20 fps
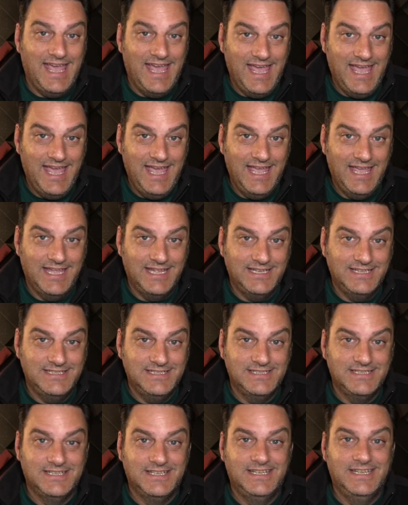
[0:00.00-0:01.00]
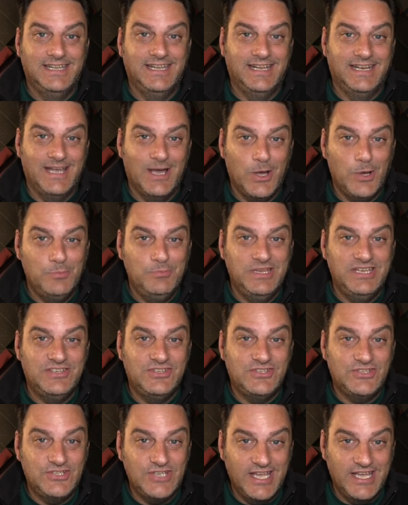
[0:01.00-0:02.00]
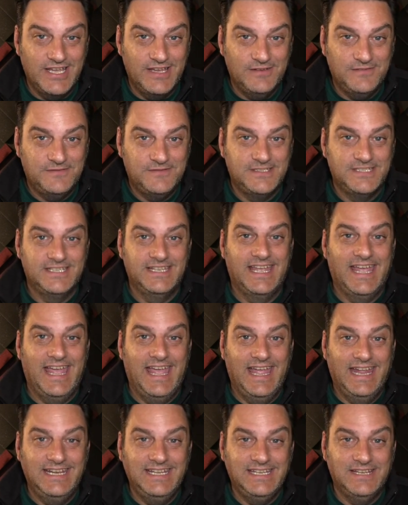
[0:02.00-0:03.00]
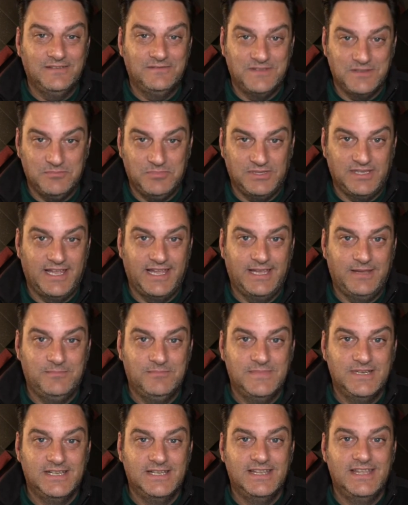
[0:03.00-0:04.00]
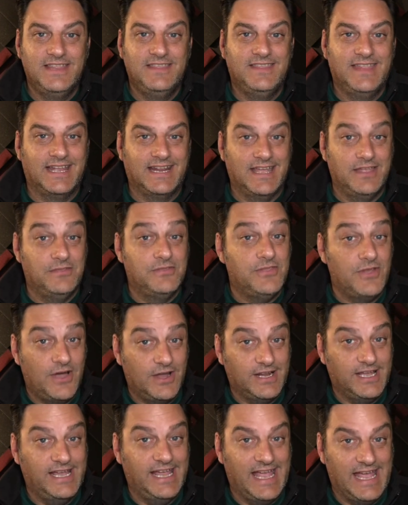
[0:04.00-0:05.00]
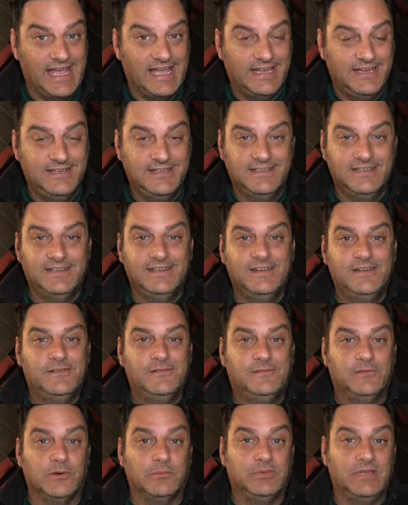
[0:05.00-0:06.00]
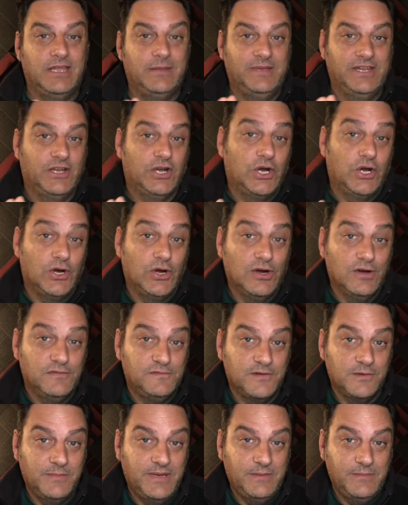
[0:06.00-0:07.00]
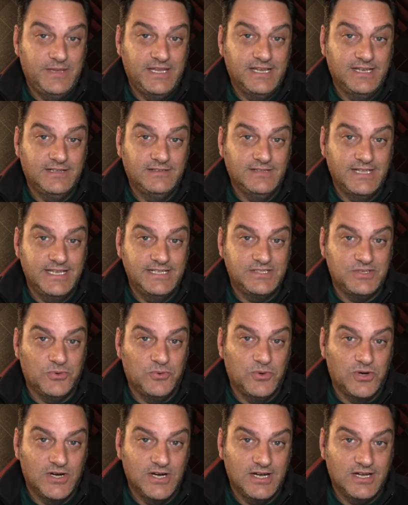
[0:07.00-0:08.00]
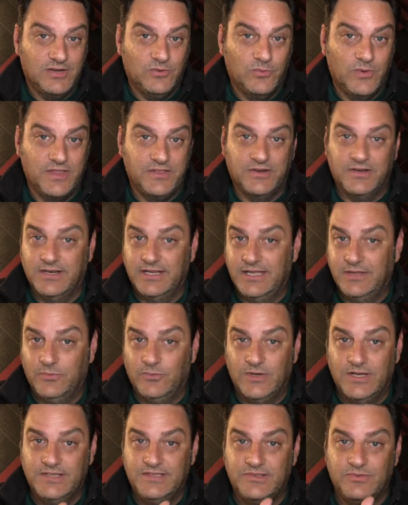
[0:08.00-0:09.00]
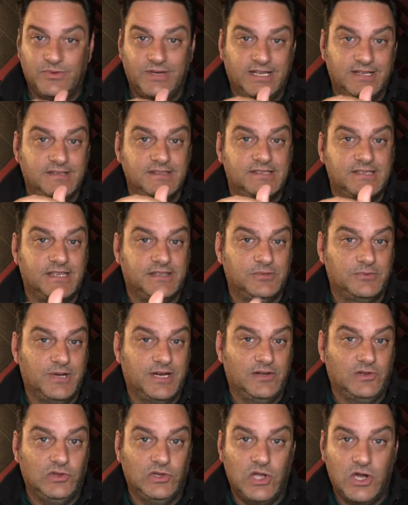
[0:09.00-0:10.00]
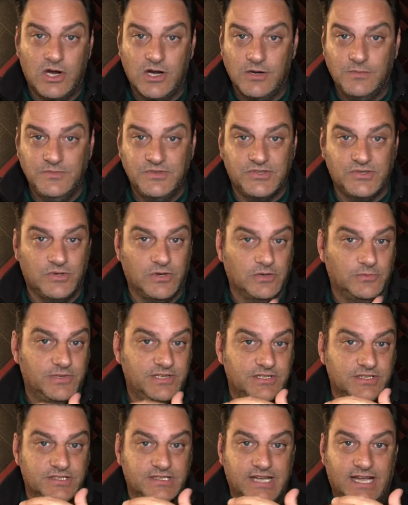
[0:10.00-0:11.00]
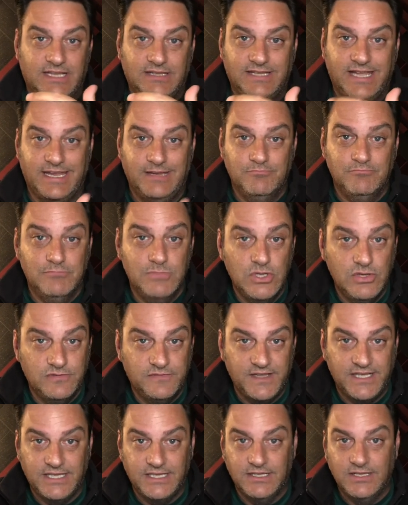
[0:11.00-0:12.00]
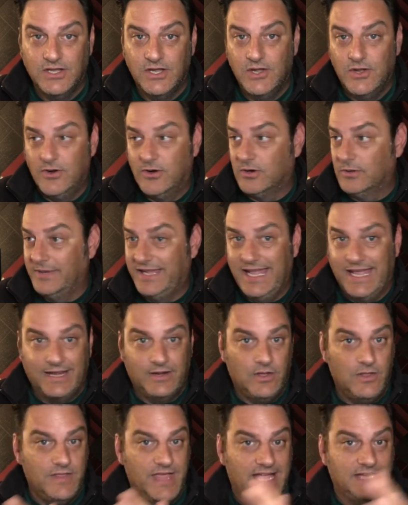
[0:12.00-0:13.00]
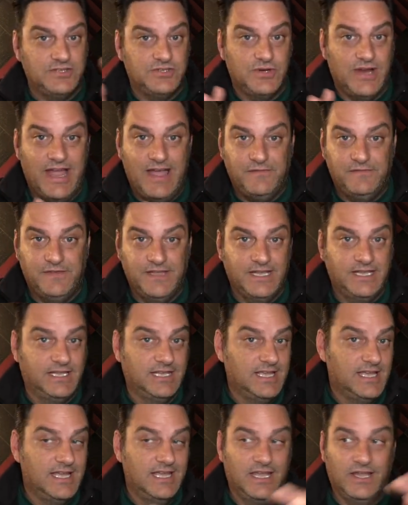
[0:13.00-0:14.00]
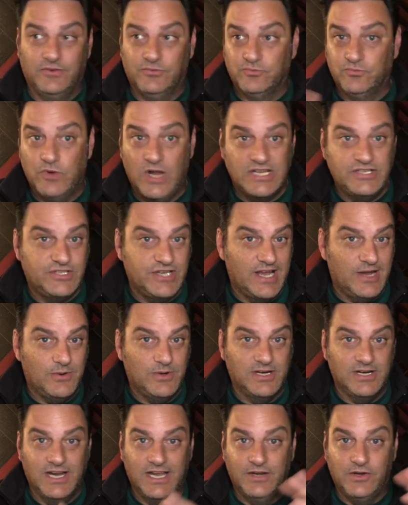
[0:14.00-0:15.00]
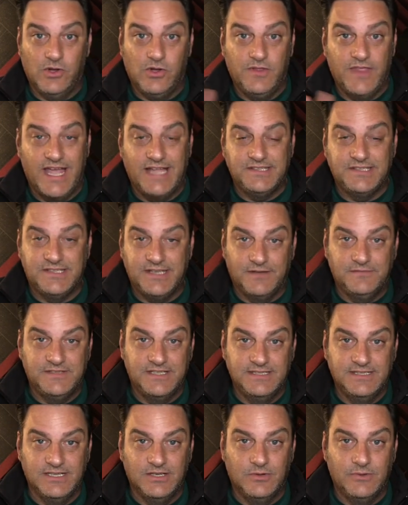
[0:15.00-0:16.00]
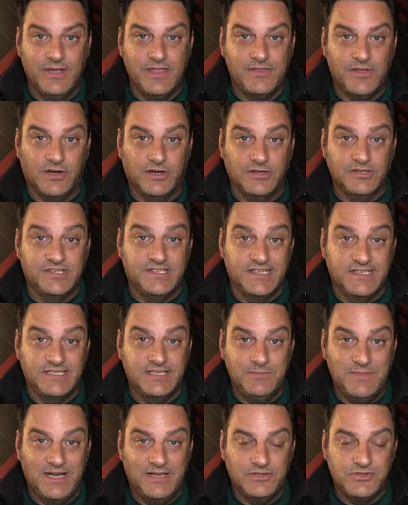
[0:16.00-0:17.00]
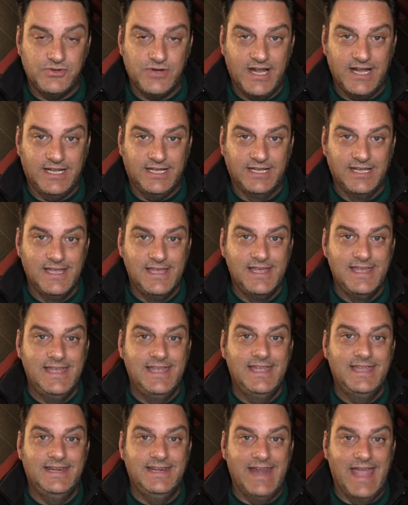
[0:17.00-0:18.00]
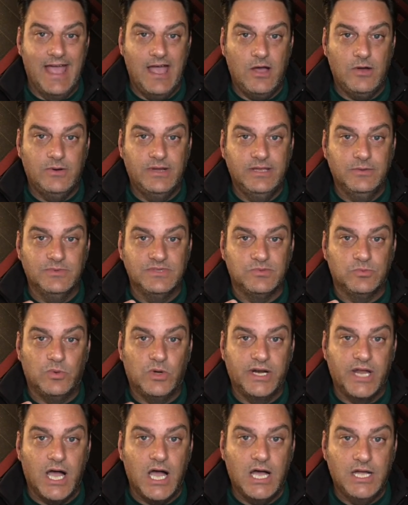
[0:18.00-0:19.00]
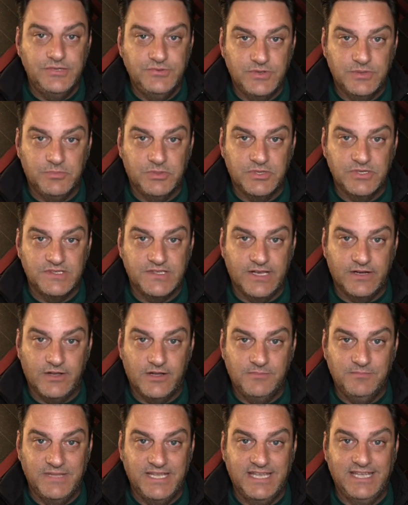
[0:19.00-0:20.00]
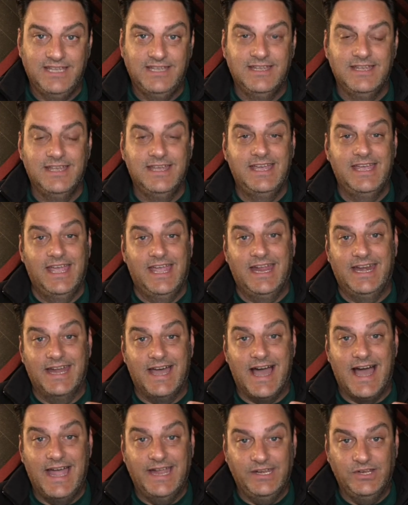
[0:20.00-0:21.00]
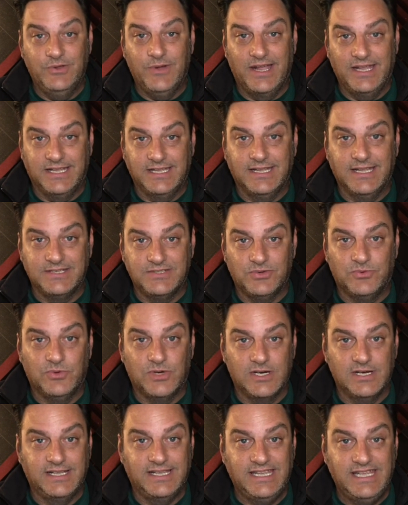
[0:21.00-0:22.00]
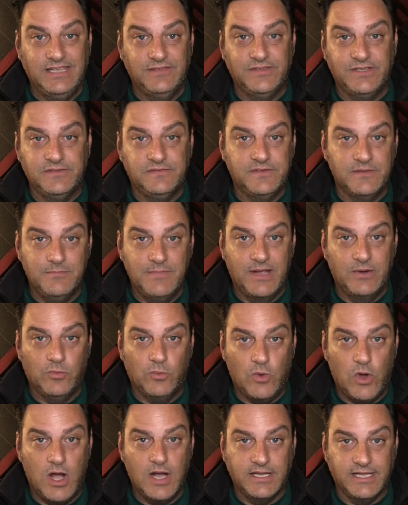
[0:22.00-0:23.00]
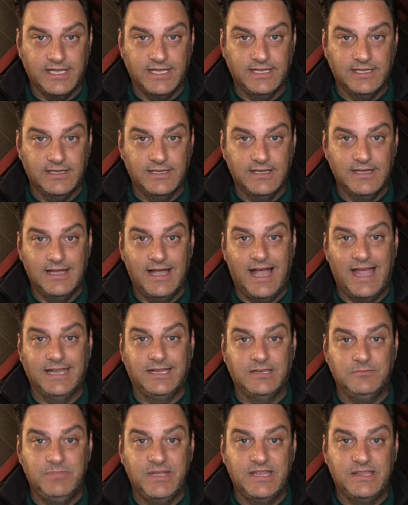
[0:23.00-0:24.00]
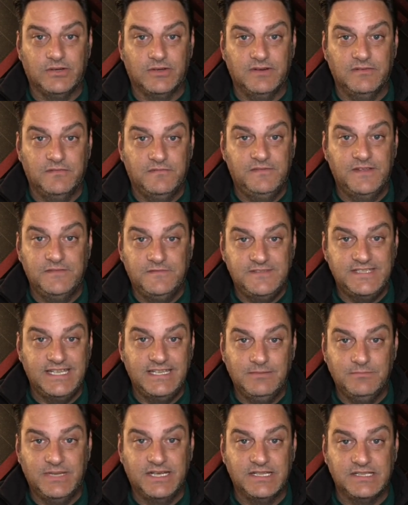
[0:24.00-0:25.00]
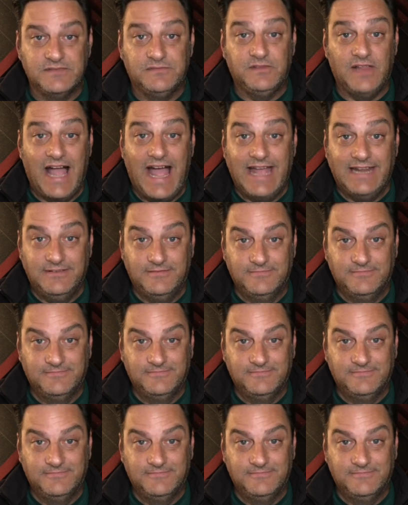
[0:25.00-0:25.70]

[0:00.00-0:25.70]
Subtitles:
And it helped me shift any of the blame that I thought I had for blaming her for me being late to work, whether it was we didn't set the right alarms, or we just got late moving, or we had all that traffic and rush hour and all that stuff to deal with on our 60-mile trek. Now it was 100% on me, and I knew I could get to work even if it meant walking. I could be there in 15 minutes flat.